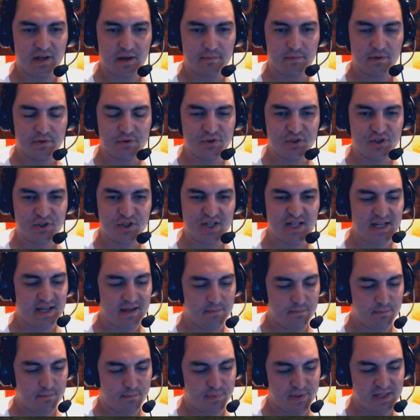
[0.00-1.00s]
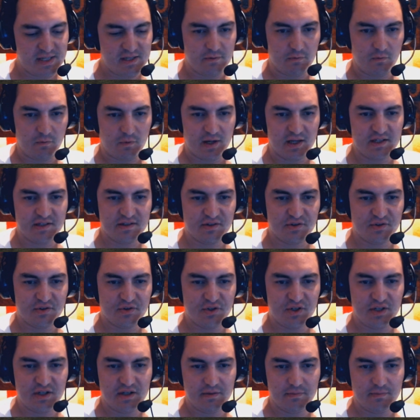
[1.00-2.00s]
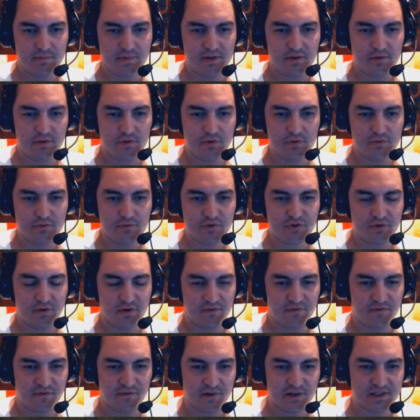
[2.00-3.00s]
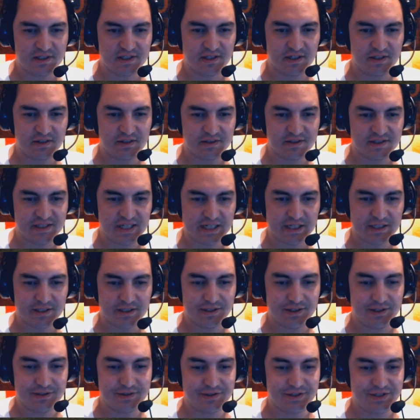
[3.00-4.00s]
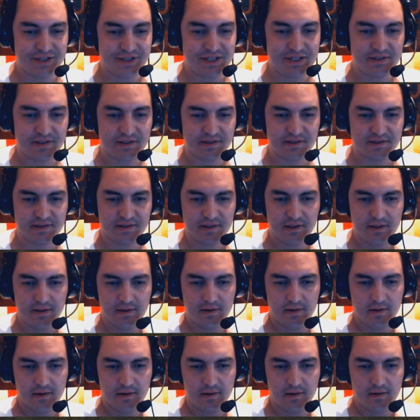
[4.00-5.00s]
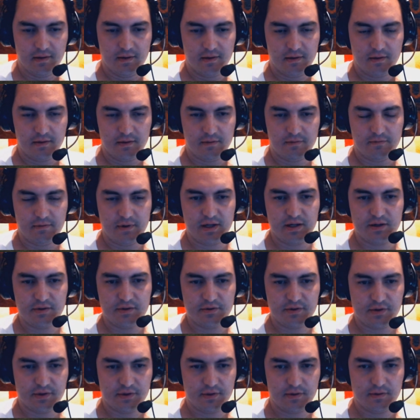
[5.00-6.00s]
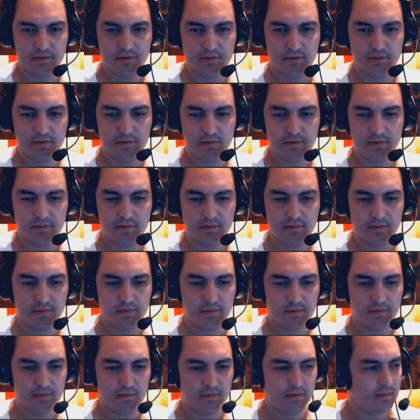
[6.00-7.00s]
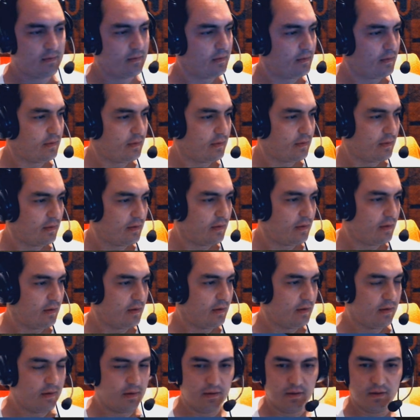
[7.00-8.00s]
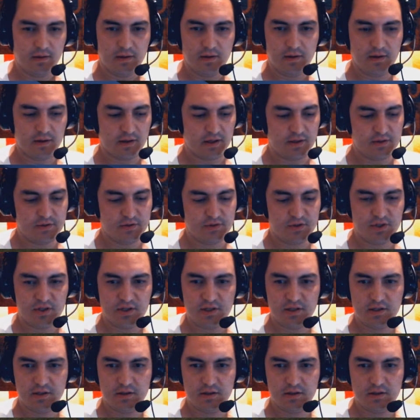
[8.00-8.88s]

up. G and B. Why is G and B neutral, first gear, second gear? Jesus. Axel Range. from Kingdom Hearts said, what the beep is he playing? Okay, and G...